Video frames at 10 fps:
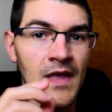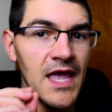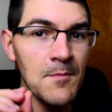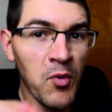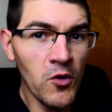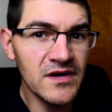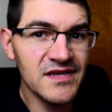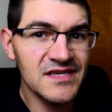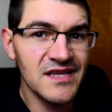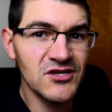Important
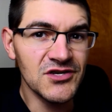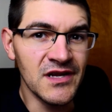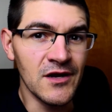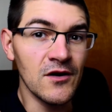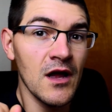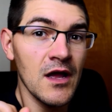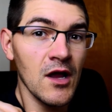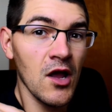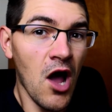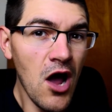distinction here.
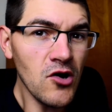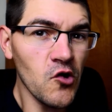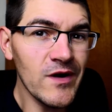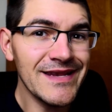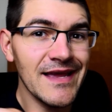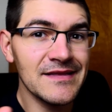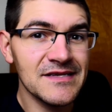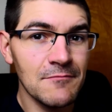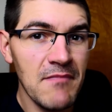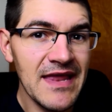Concrete and
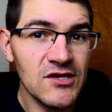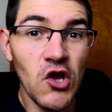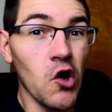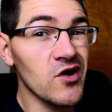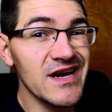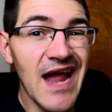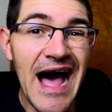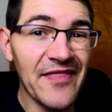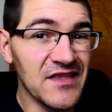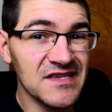cement are
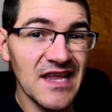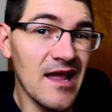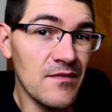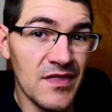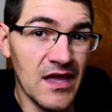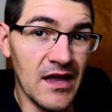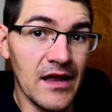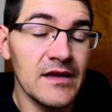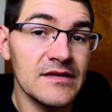not the same thing.